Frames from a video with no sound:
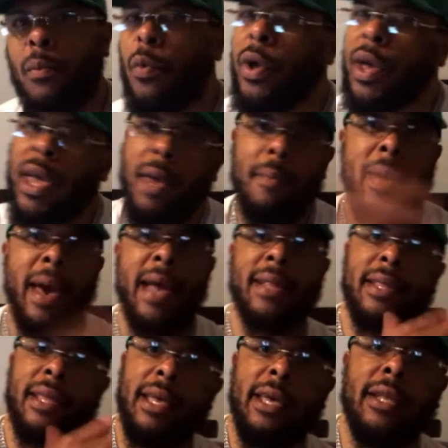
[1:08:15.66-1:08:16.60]
way back
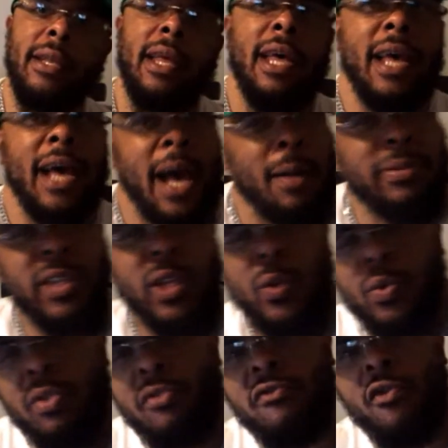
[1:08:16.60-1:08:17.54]
then. I'm seeing
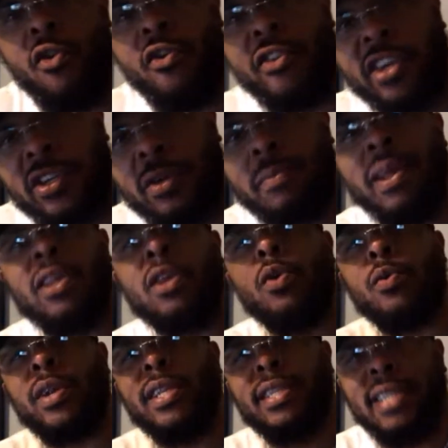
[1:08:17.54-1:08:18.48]
with the Forex. I'm like, yo,
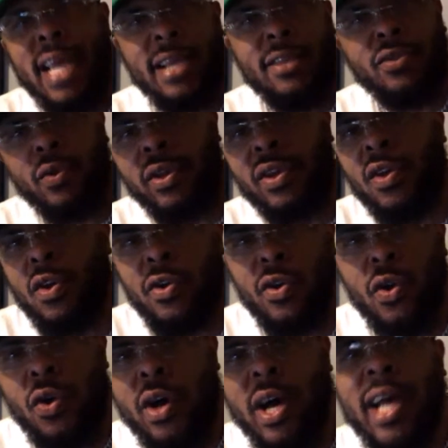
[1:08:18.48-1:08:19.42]
what is that joint going
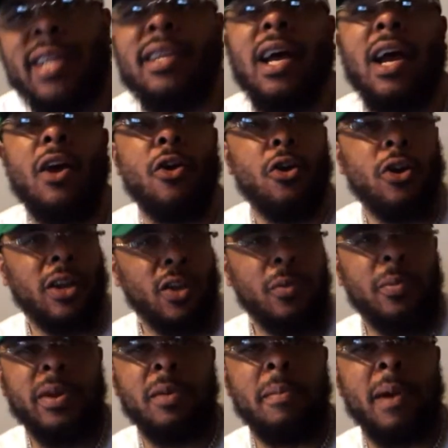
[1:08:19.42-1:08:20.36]
on? I heard a little
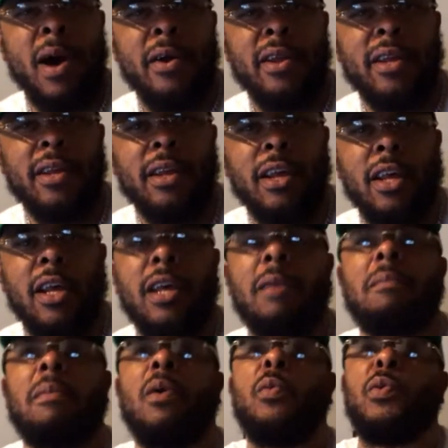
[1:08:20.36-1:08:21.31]
bit about it,
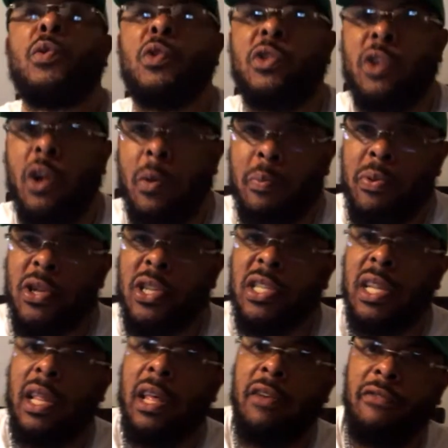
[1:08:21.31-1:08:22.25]
but when you start
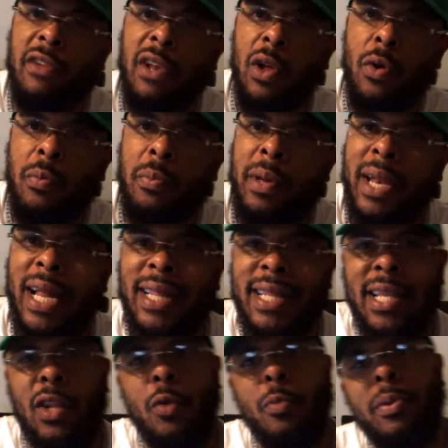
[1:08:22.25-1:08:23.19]
pushing the envelope, and I did
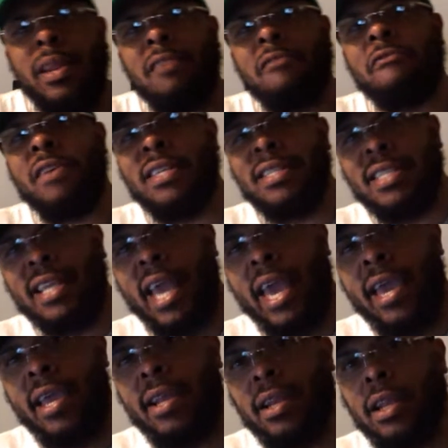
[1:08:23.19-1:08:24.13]
a little bit of
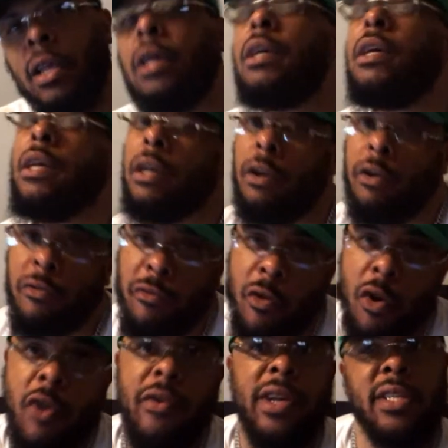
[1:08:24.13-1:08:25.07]
investigating,
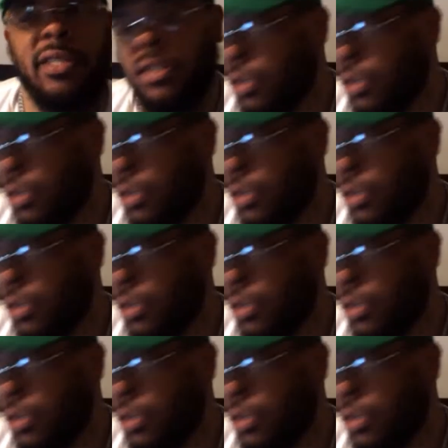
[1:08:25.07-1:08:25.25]
Forex is